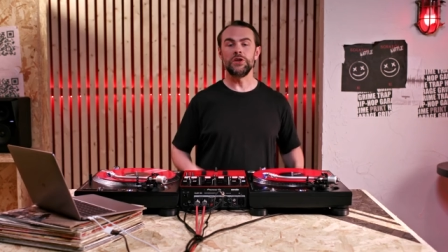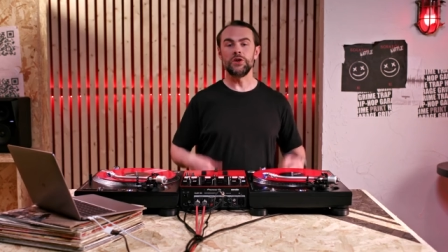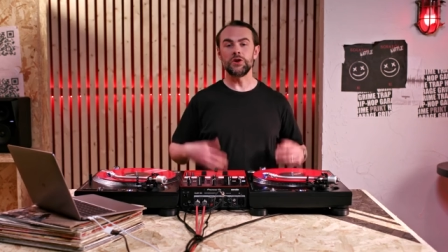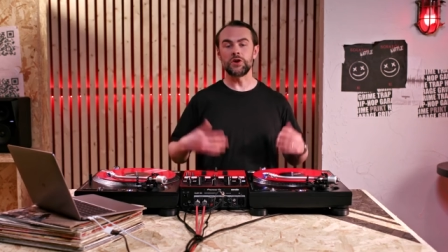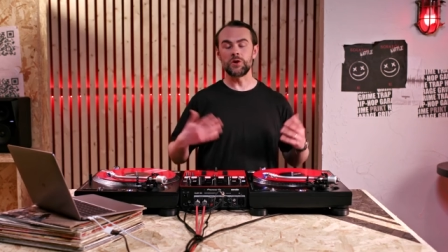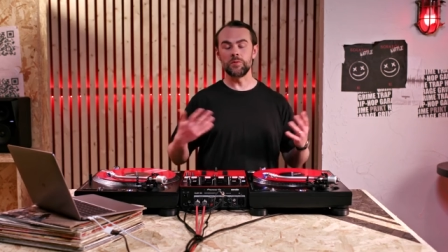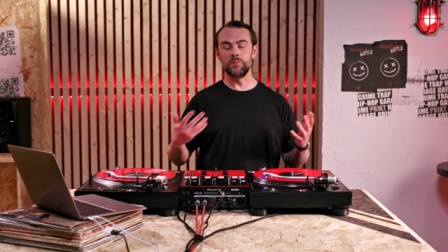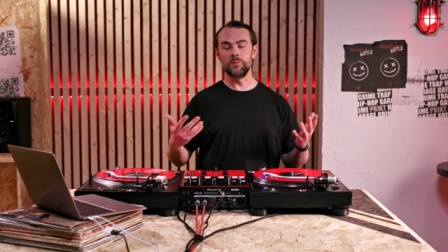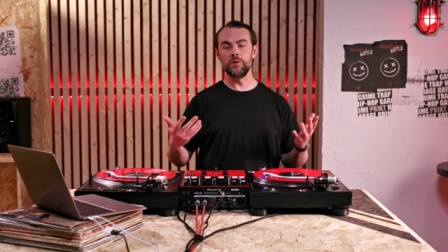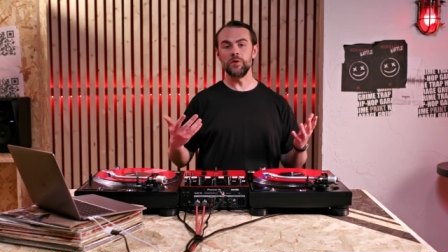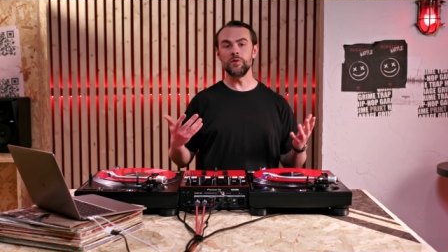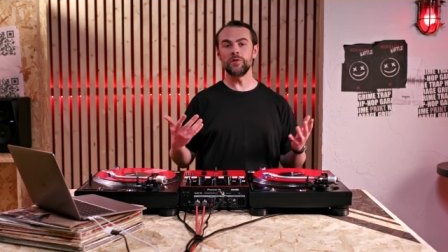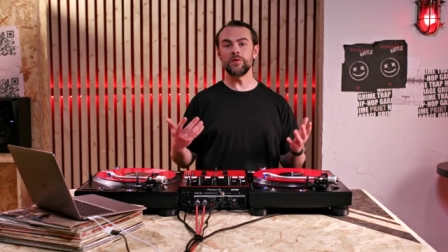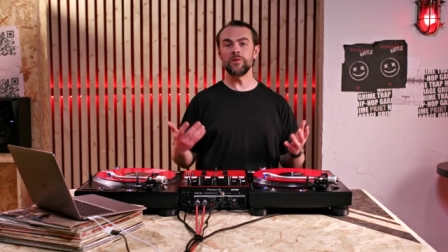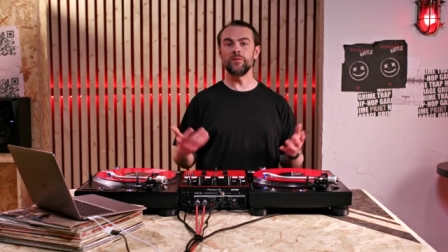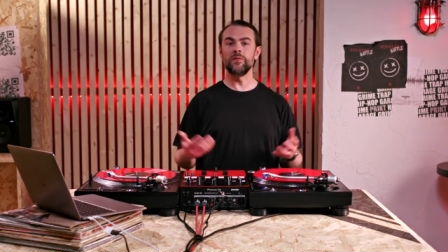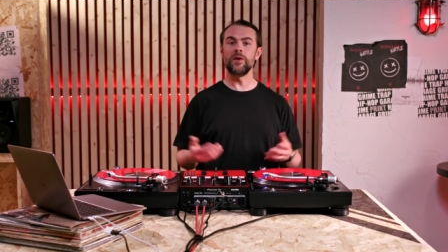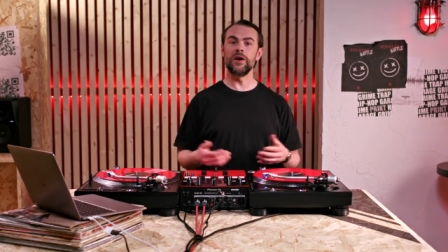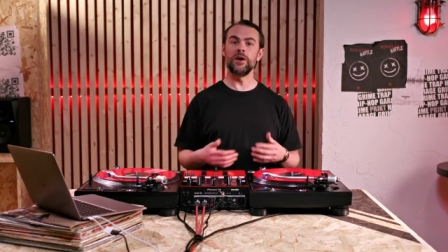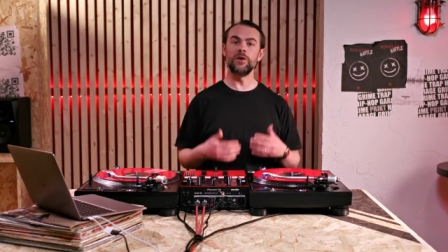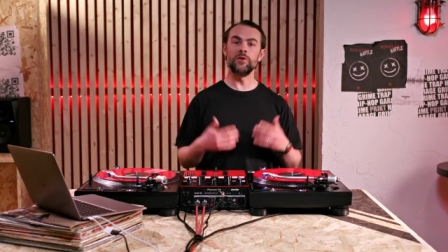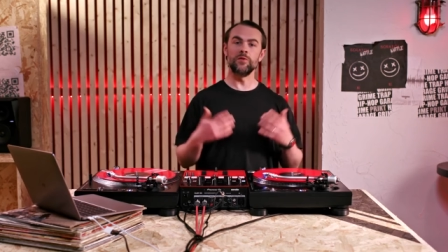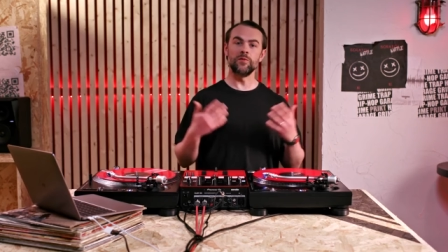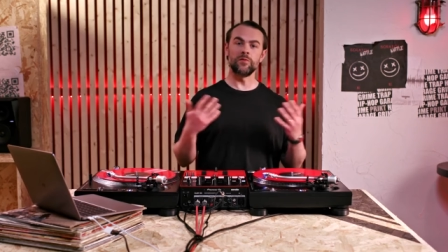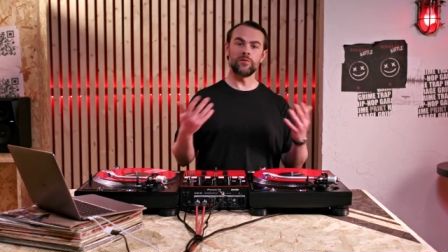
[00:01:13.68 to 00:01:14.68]
You can move the
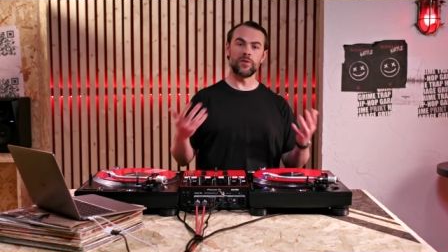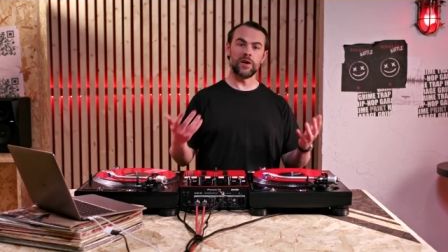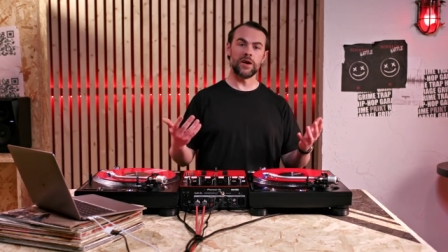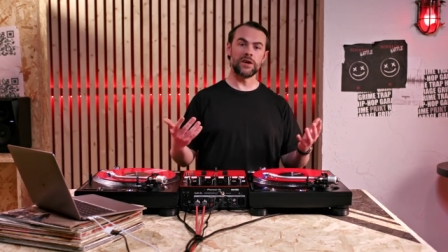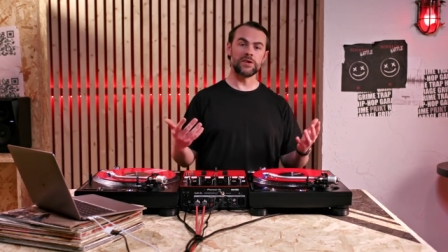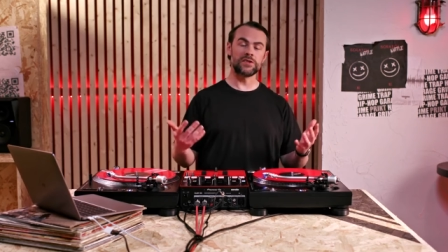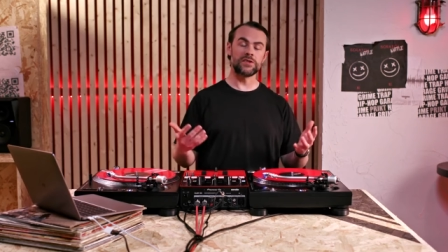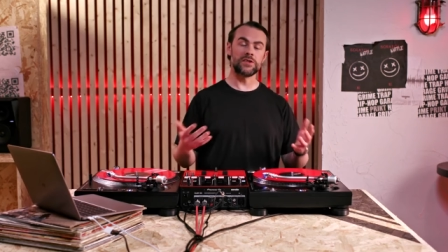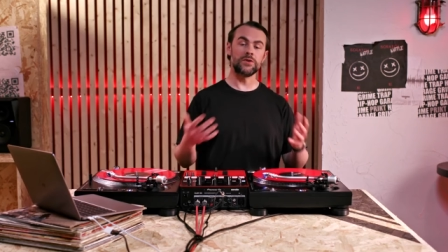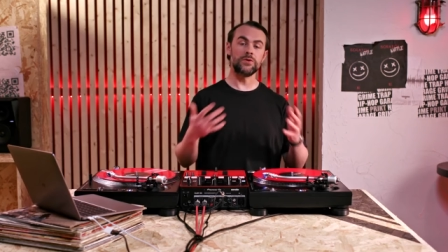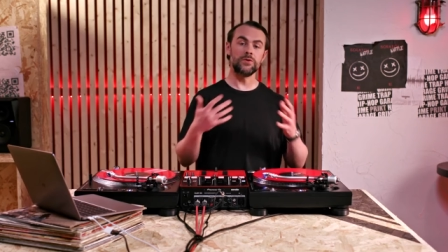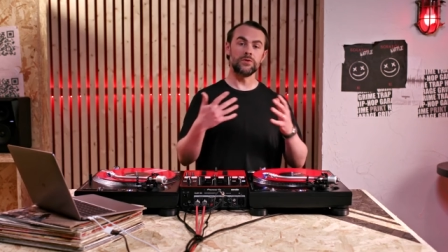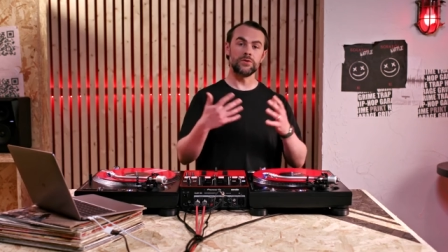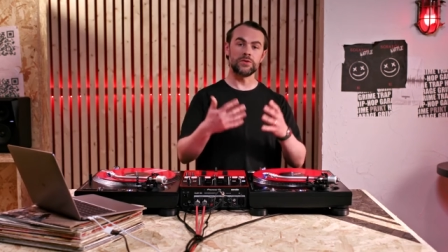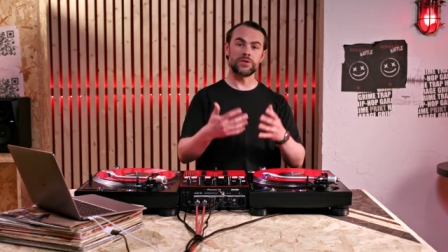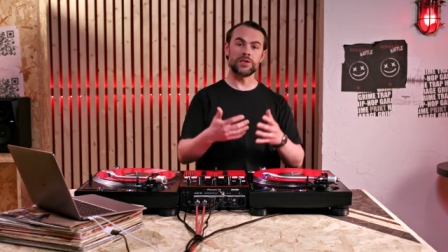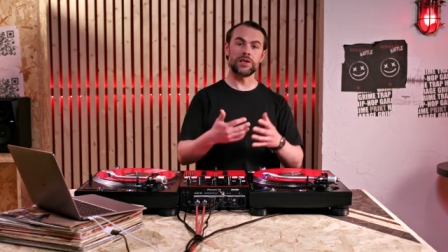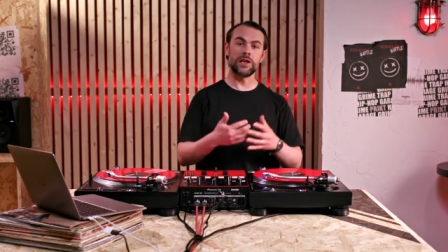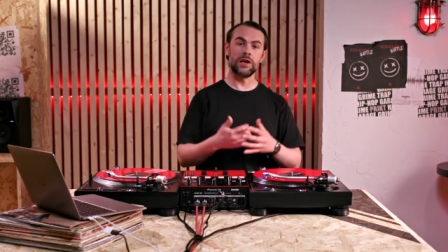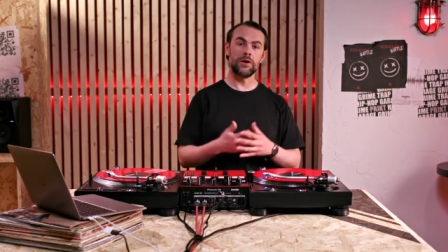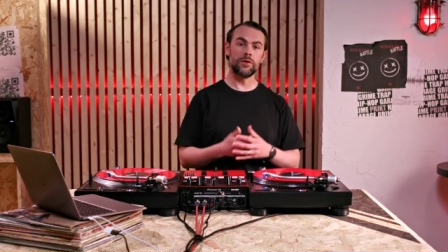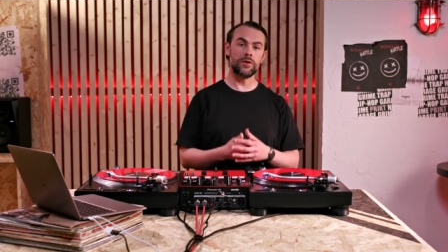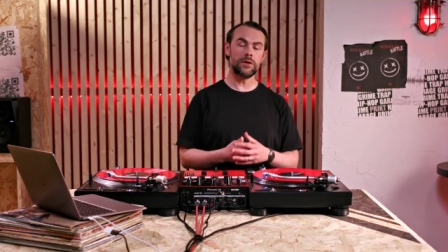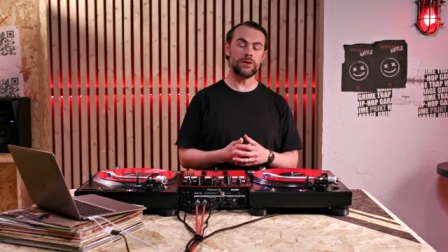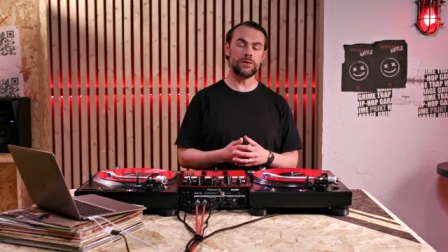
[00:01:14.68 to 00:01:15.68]
vinyl faster or
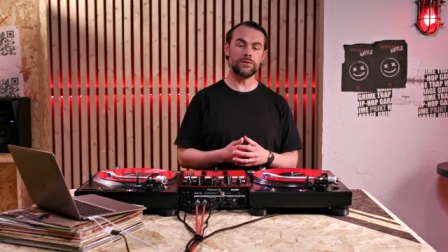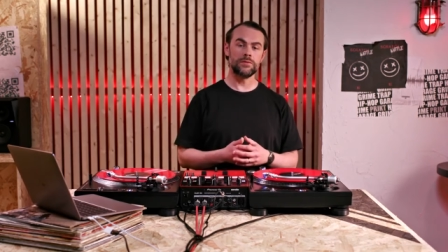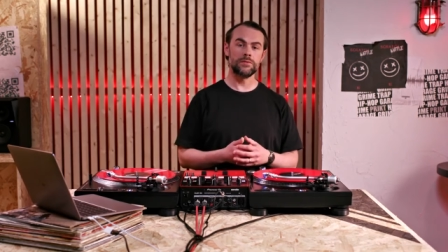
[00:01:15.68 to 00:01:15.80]
slower,